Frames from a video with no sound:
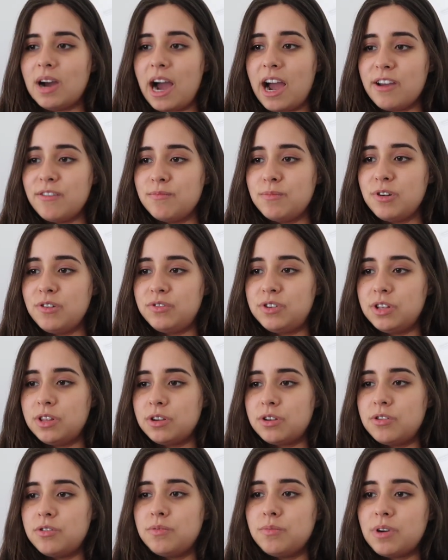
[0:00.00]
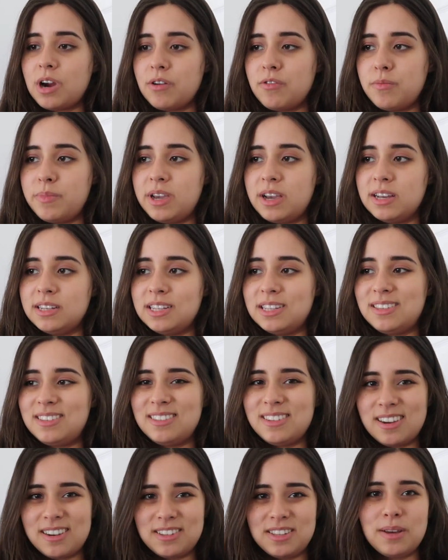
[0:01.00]
I've moved to the Kuhn Bravo because it
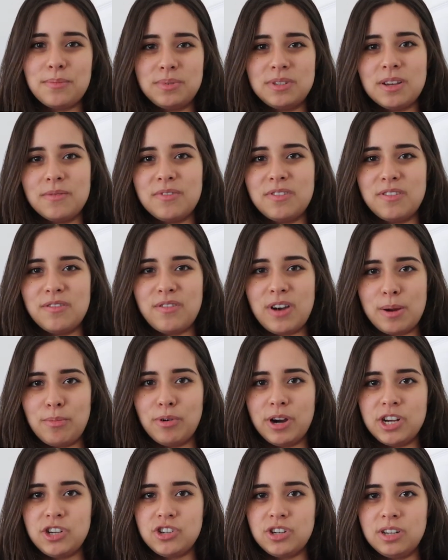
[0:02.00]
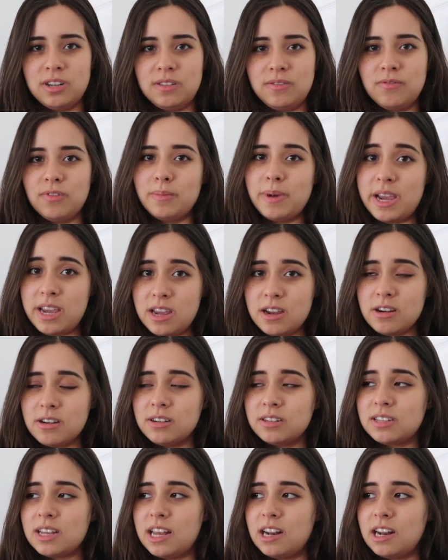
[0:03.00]
sucks up some of the vibration for my ears,